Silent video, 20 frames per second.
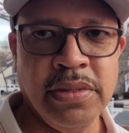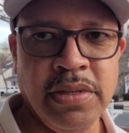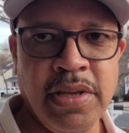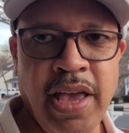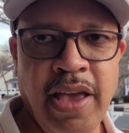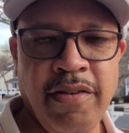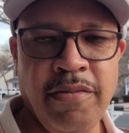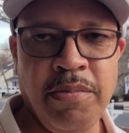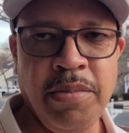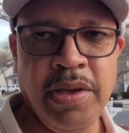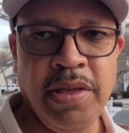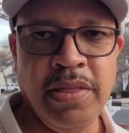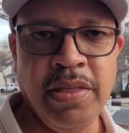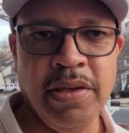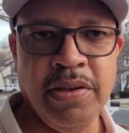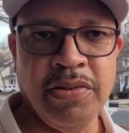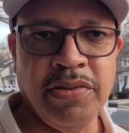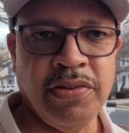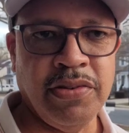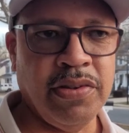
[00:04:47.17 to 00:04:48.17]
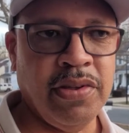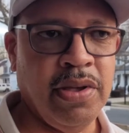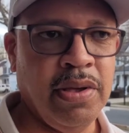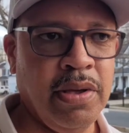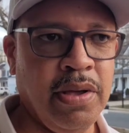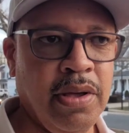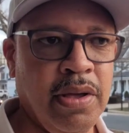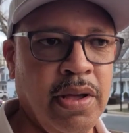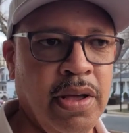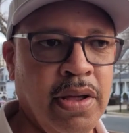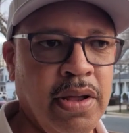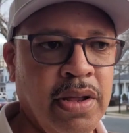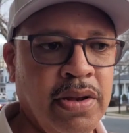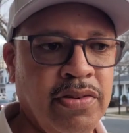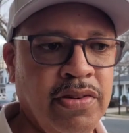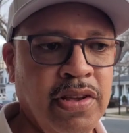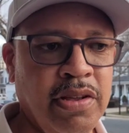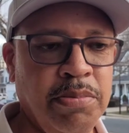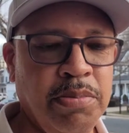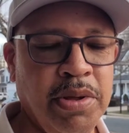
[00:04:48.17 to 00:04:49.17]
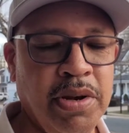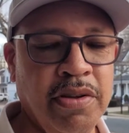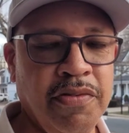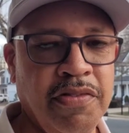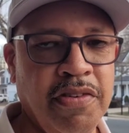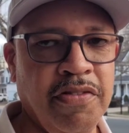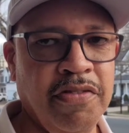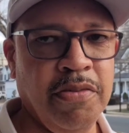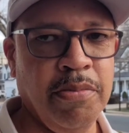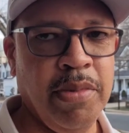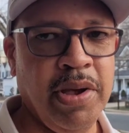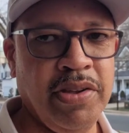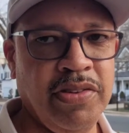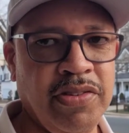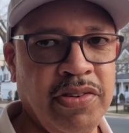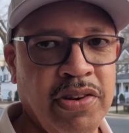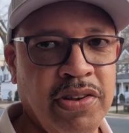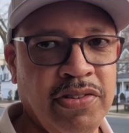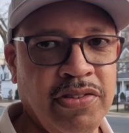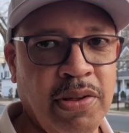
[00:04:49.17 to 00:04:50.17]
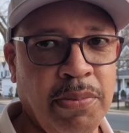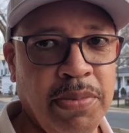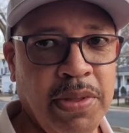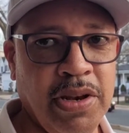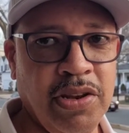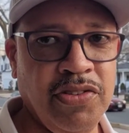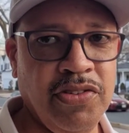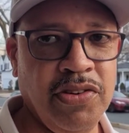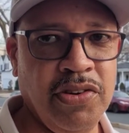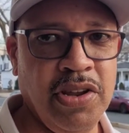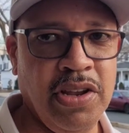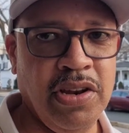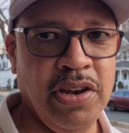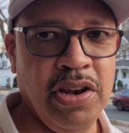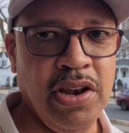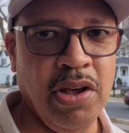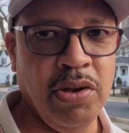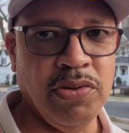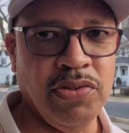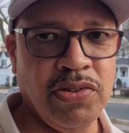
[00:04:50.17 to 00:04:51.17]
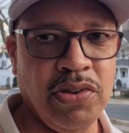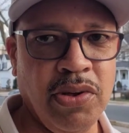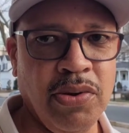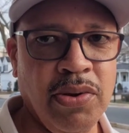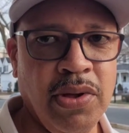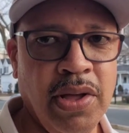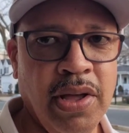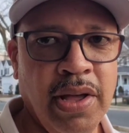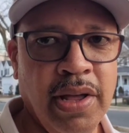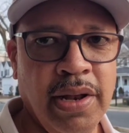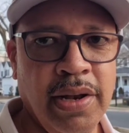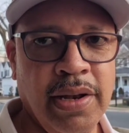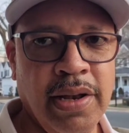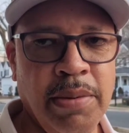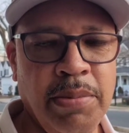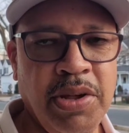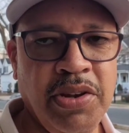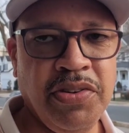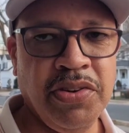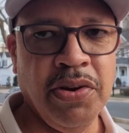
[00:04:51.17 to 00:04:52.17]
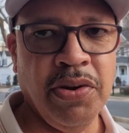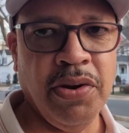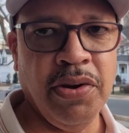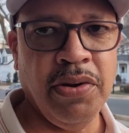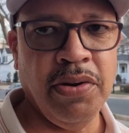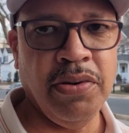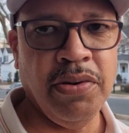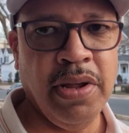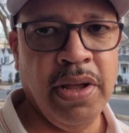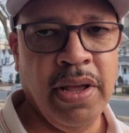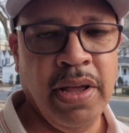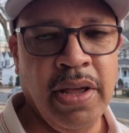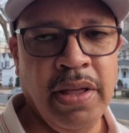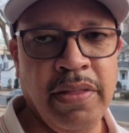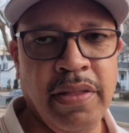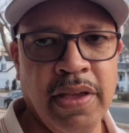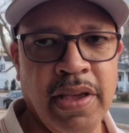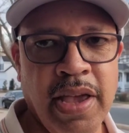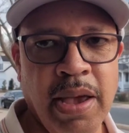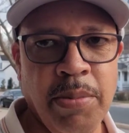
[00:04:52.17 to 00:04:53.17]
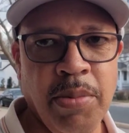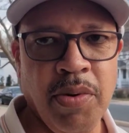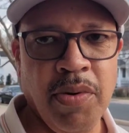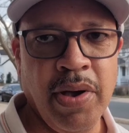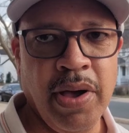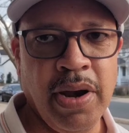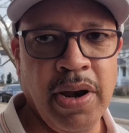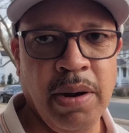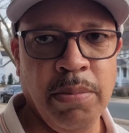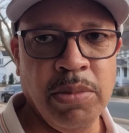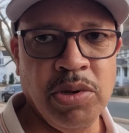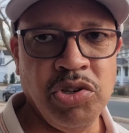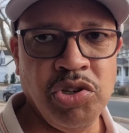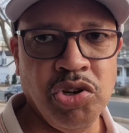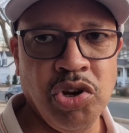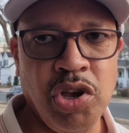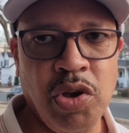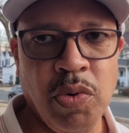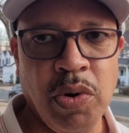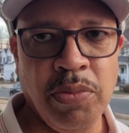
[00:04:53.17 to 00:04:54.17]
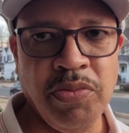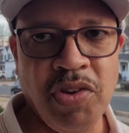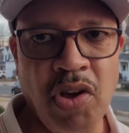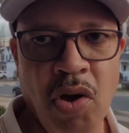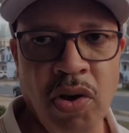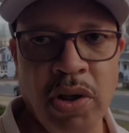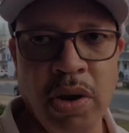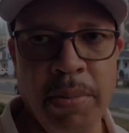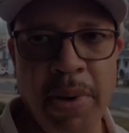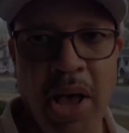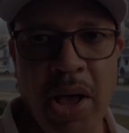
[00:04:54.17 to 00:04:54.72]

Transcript: gave me this tidbit of information. That's something that you need to know. So let me turn the camera around and I'm going to show you what I'm talking